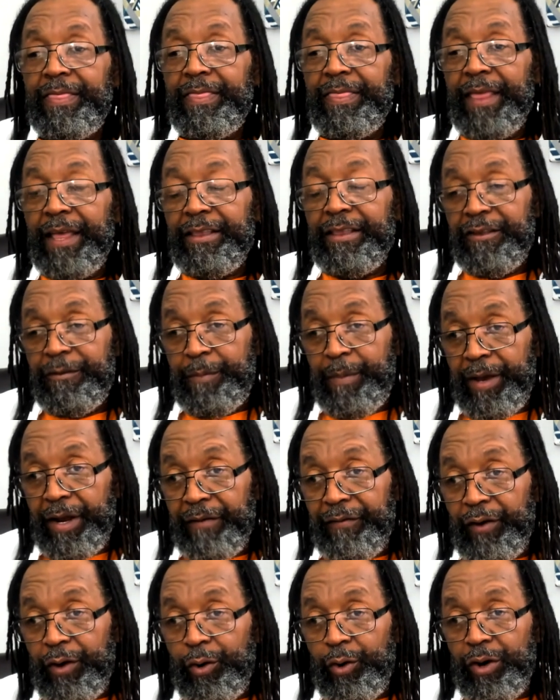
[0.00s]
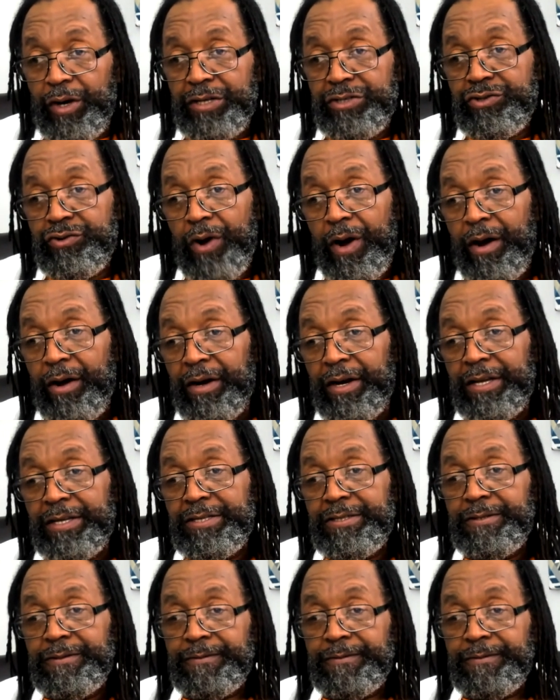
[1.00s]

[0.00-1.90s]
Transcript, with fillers: that the Spirit of Yahuwah is drawing us.